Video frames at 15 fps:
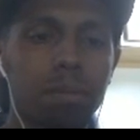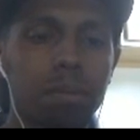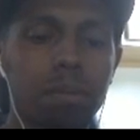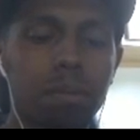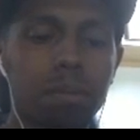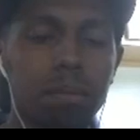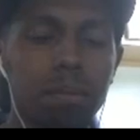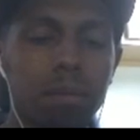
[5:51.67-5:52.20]

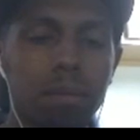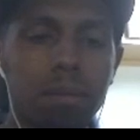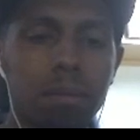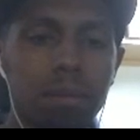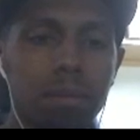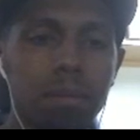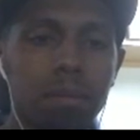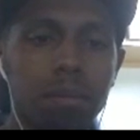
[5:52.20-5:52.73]
um,
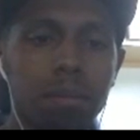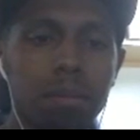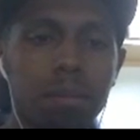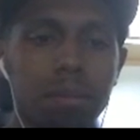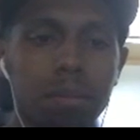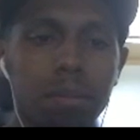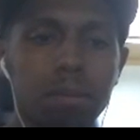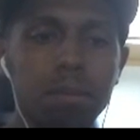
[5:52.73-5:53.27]
franchise
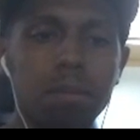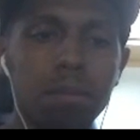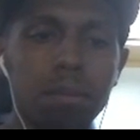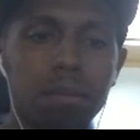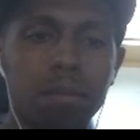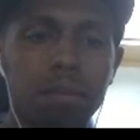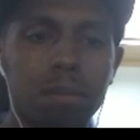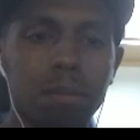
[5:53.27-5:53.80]
games that I'm
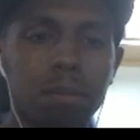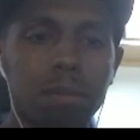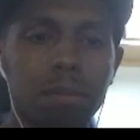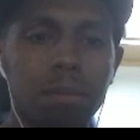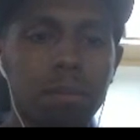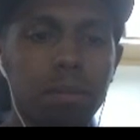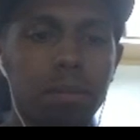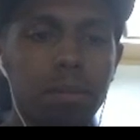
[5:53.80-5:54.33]
not really
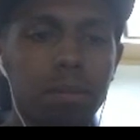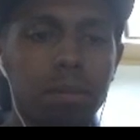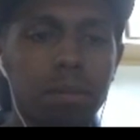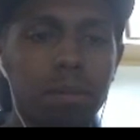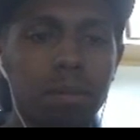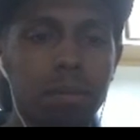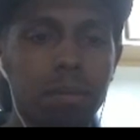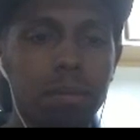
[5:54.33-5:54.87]
into.
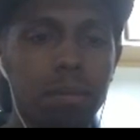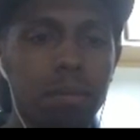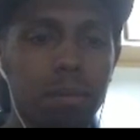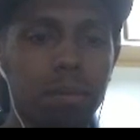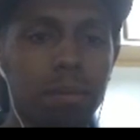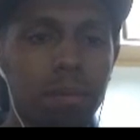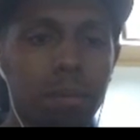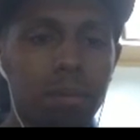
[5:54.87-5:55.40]

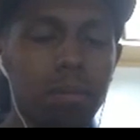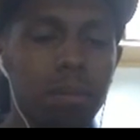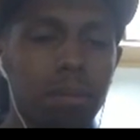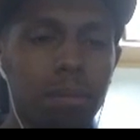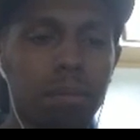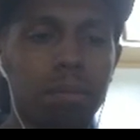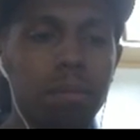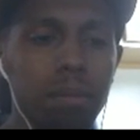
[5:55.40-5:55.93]
Um,
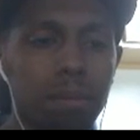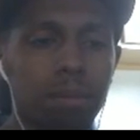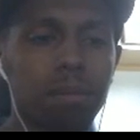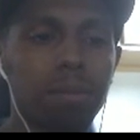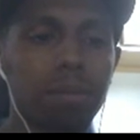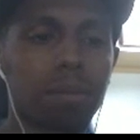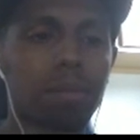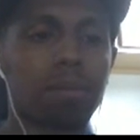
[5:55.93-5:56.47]
Batman
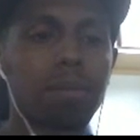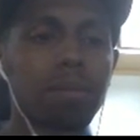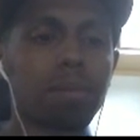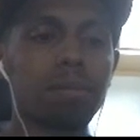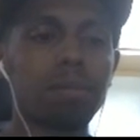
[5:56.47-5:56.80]
Arkham